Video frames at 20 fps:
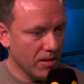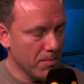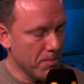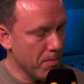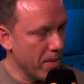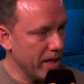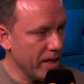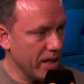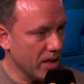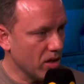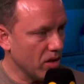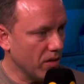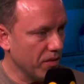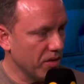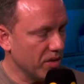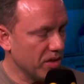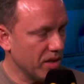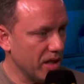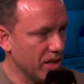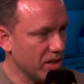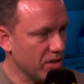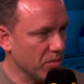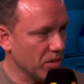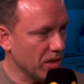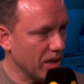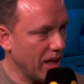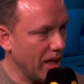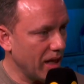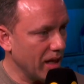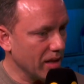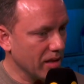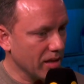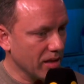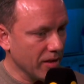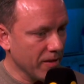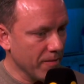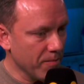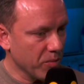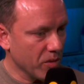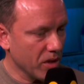Many a conversation was had
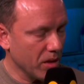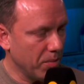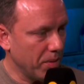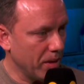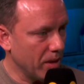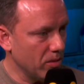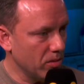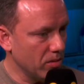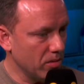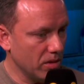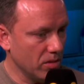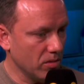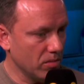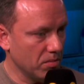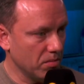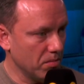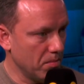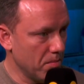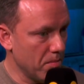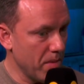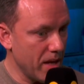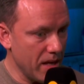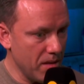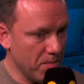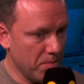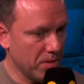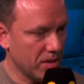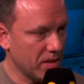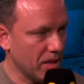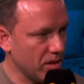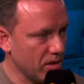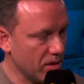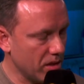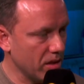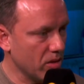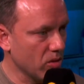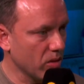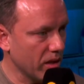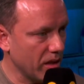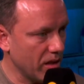about, me
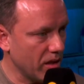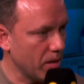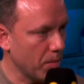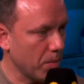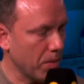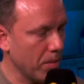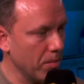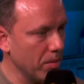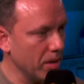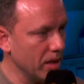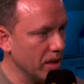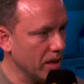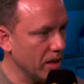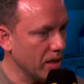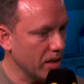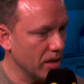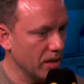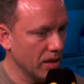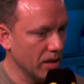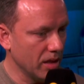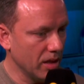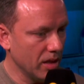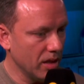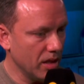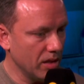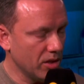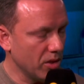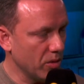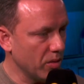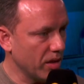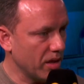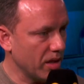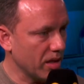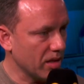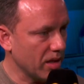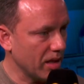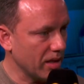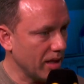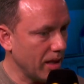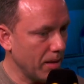potentially going into the Premier League and doing
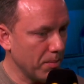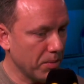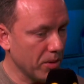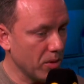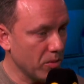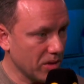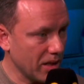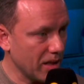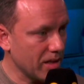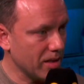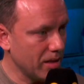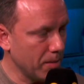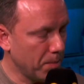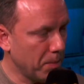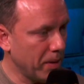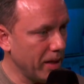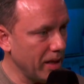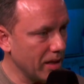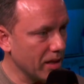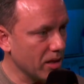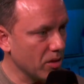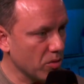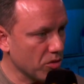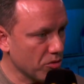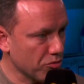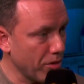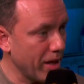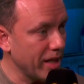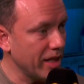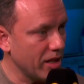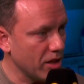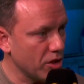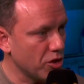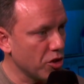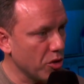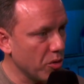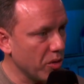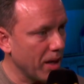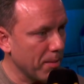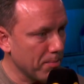things like that. But it was actually Peter that was ready to
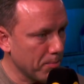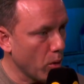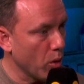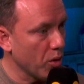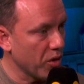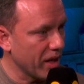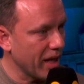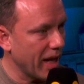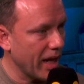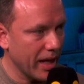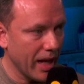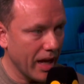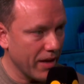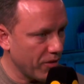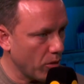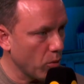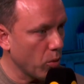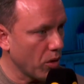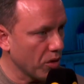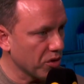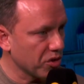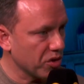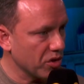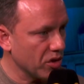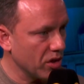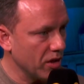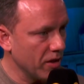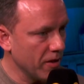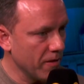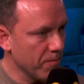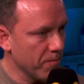do that more than I ever was.